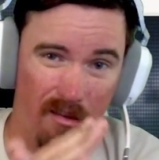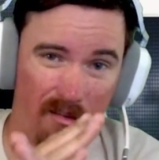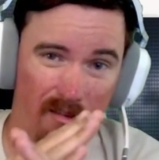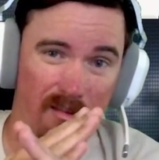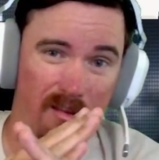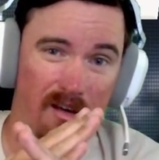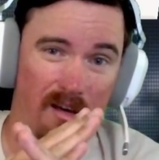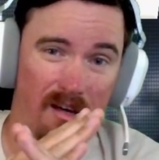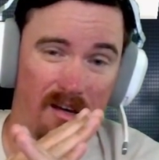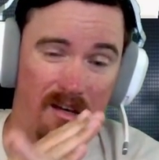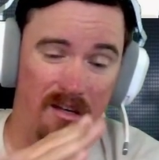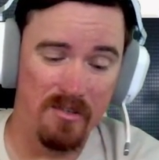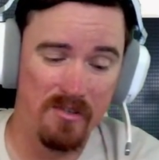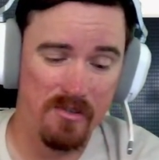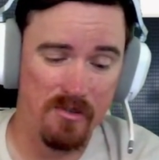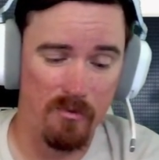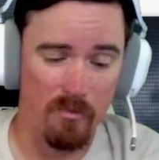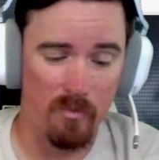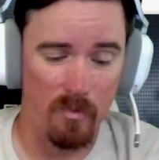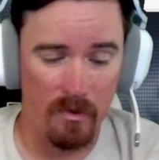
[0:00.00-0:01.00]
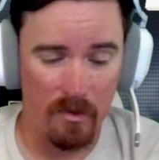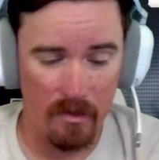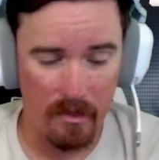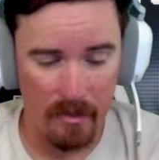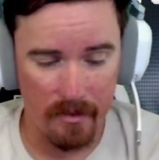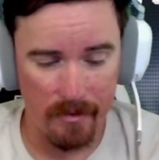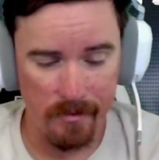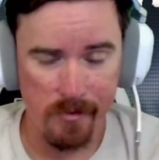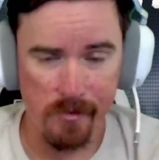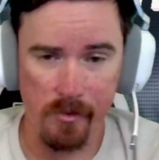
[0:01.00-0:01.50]
the X and
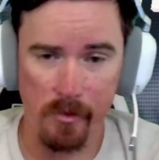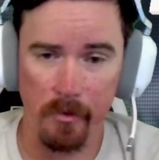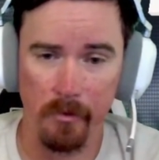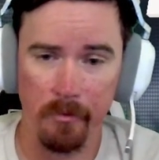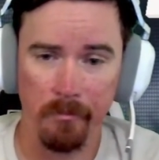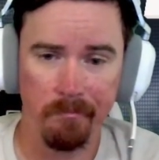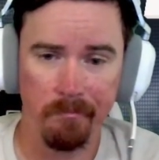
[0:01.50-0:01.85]
whatnot, so...